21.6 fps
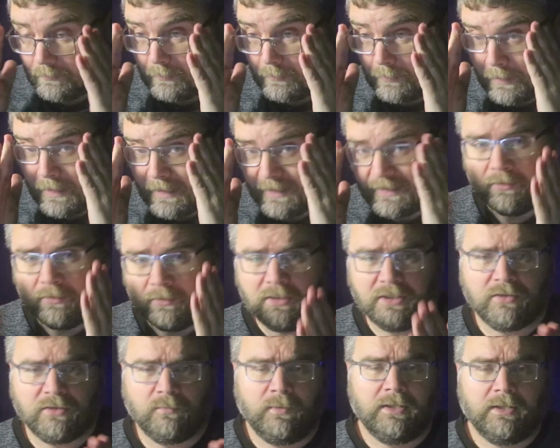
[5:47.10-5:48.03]
okay. So
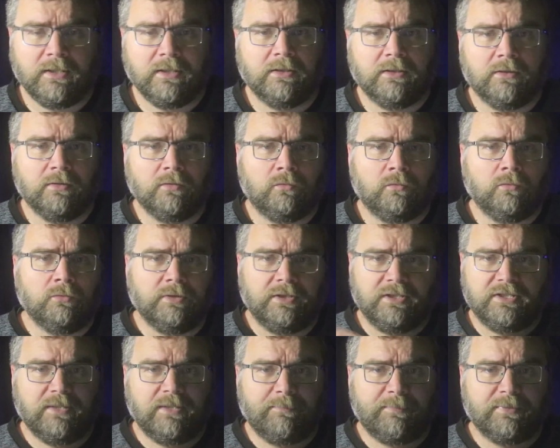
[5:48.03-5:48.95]
next week or
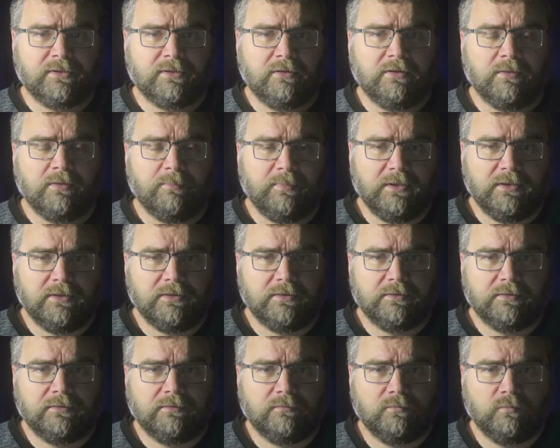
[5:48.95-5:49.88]
next episode
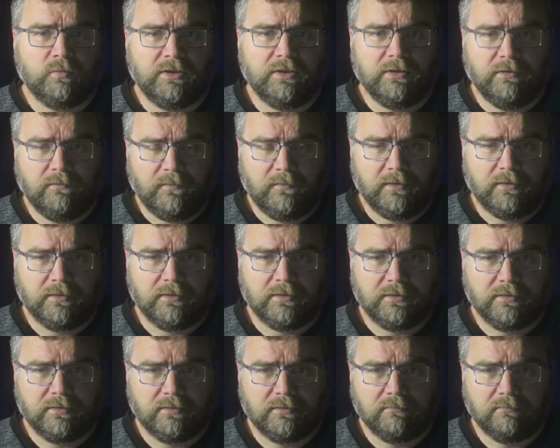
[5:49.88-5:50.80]
depends when you found
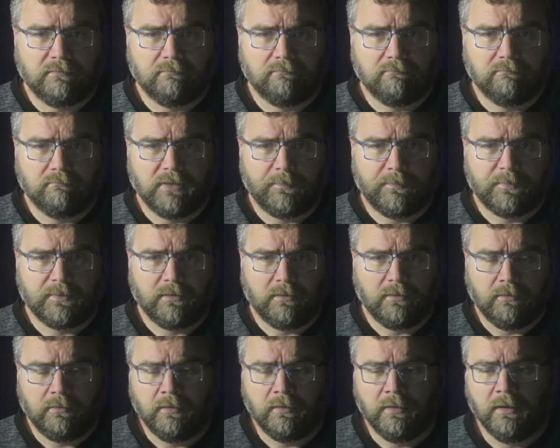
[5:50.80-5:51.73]
this
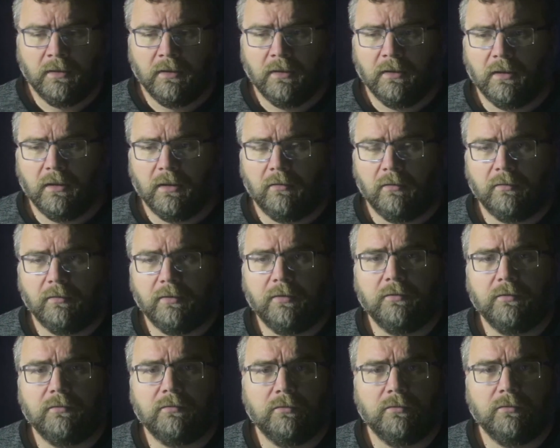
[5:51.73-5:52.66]
episode. I'll go
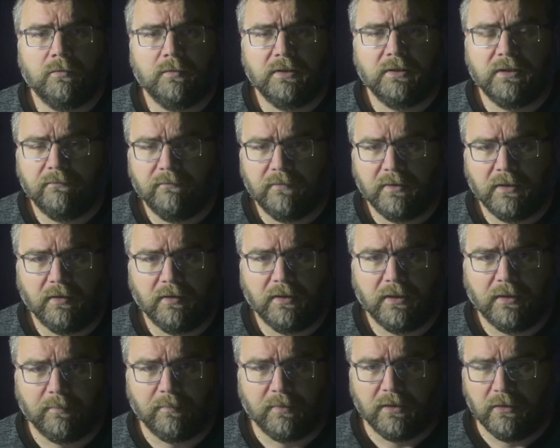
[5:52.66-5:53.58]
through configuring
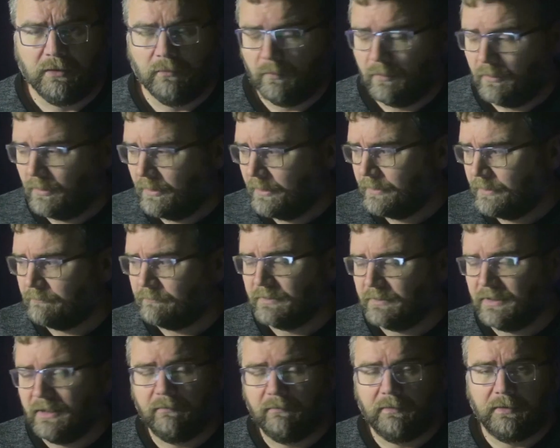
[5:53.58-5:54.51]
up the UI and
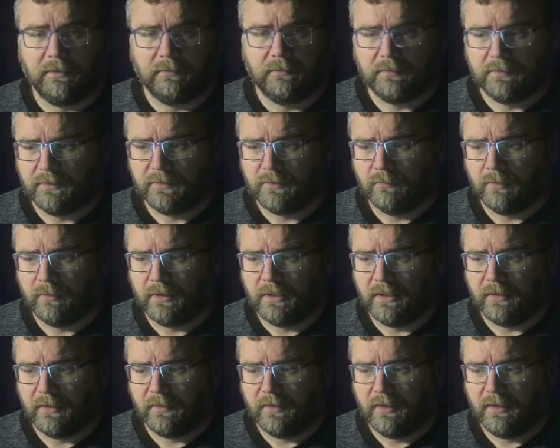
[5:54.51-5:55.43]
getting it sorted
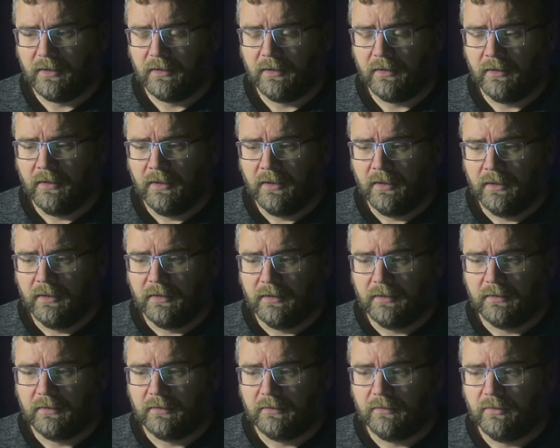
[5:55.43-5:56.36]
out there,
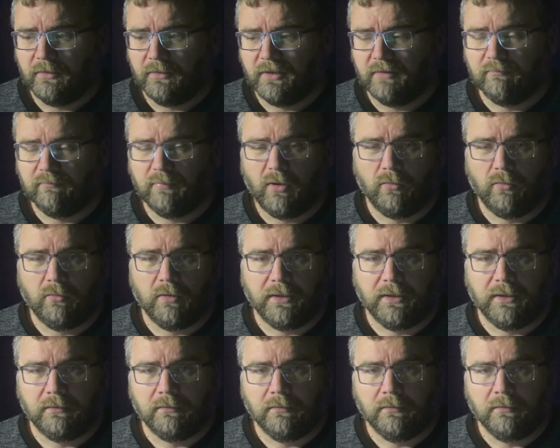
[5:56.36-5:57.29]
including
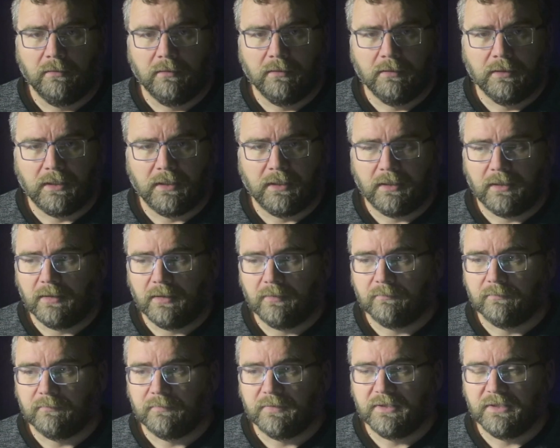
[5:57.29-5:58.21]
polling,
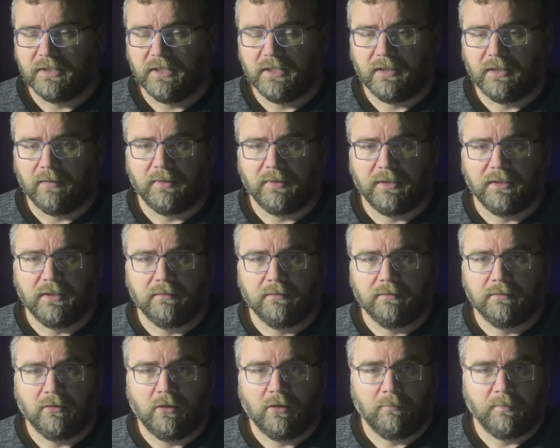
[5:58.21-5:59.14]
um, setting up the
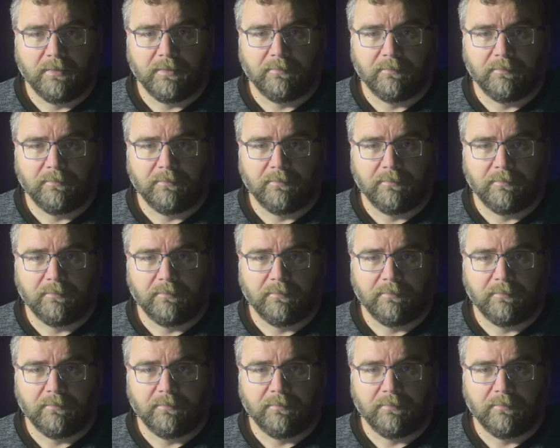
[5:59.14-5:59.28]
time lapse